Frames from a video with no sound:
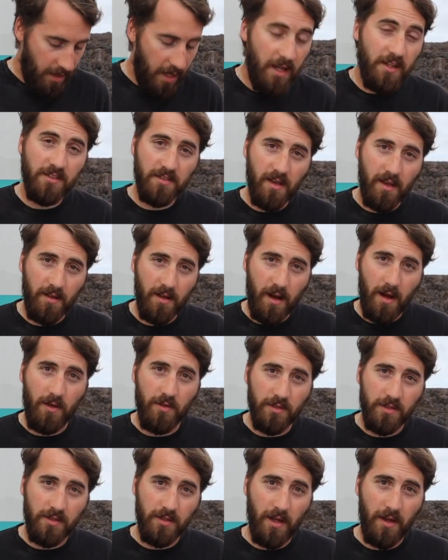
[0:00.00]
Inside the
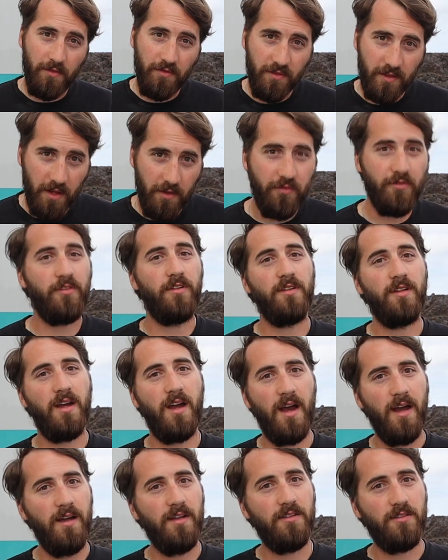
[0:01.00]
house you have different
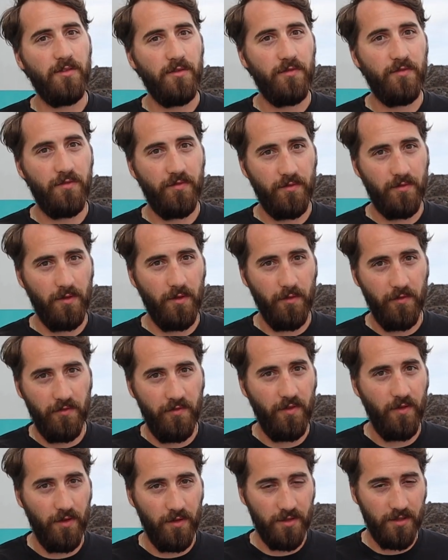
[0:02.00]
kinds of
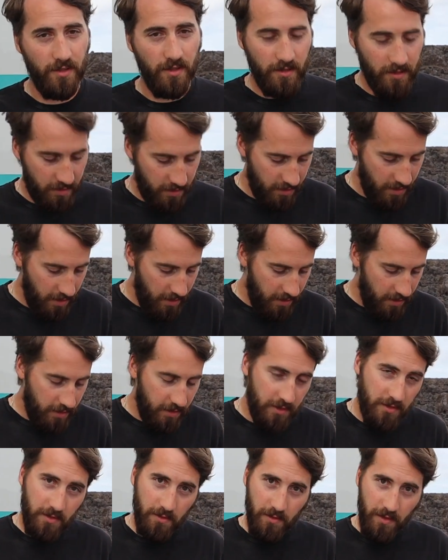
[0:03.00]
faucets.
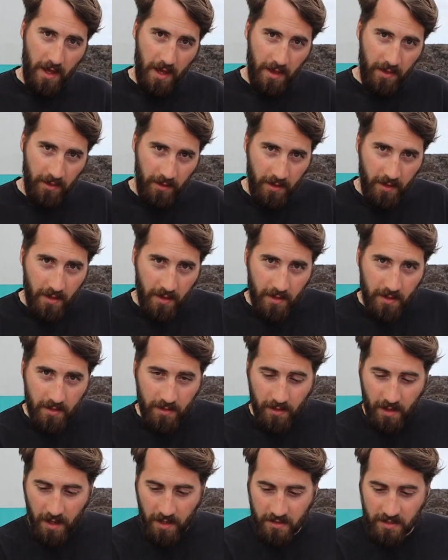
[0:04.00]
So then
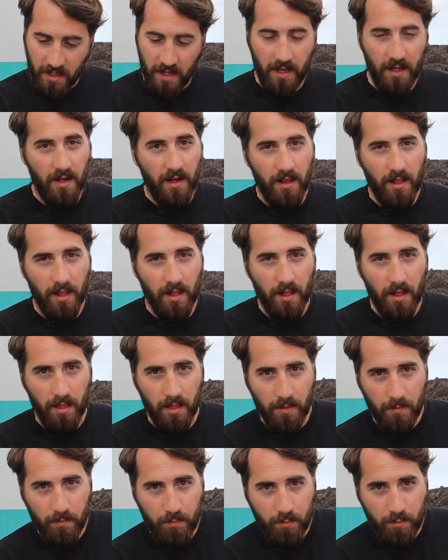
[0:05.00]
there's a
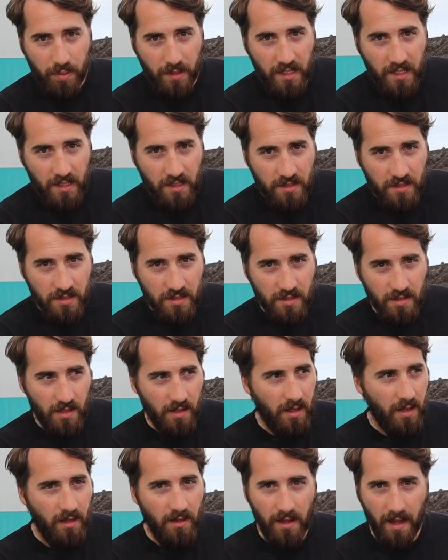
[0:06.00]
little piece,
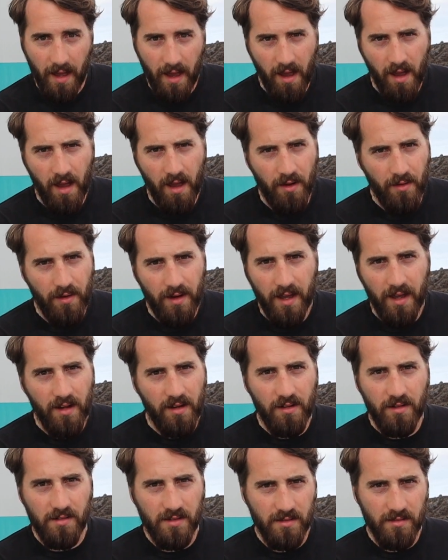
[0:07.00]
a
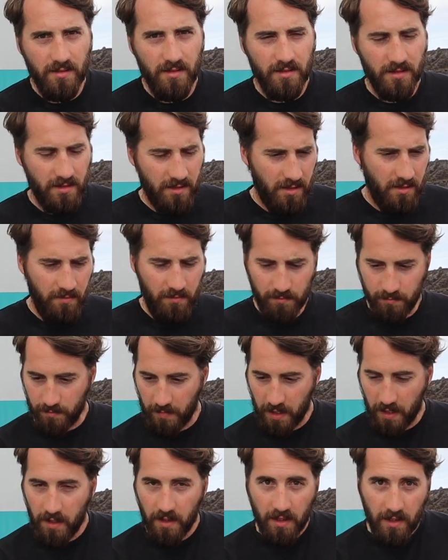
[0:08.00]
aerator or so.
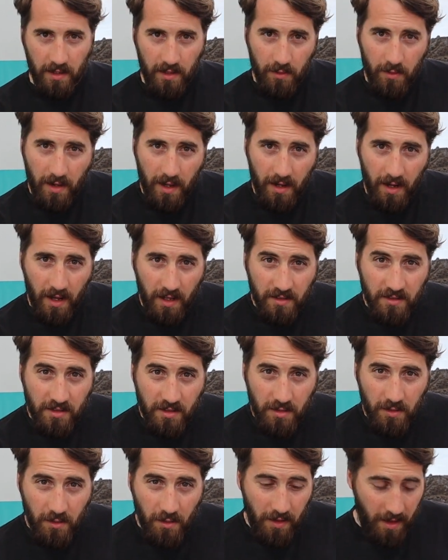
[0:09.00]
You can
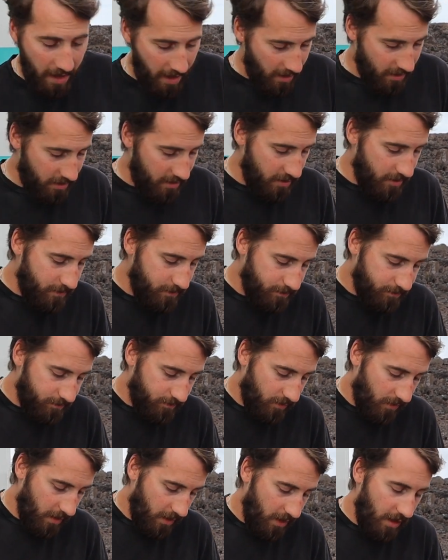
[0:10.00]
unscrew that
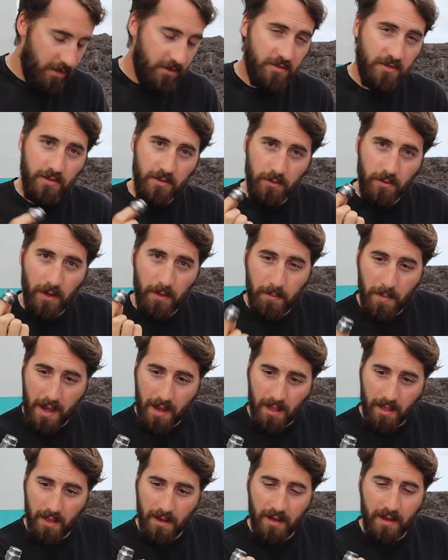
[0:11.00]
and screw a
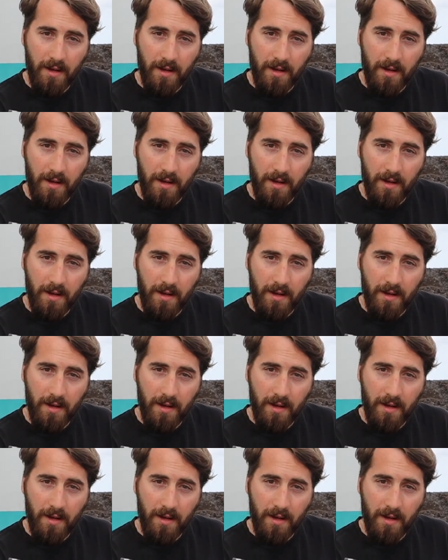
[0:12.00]
metal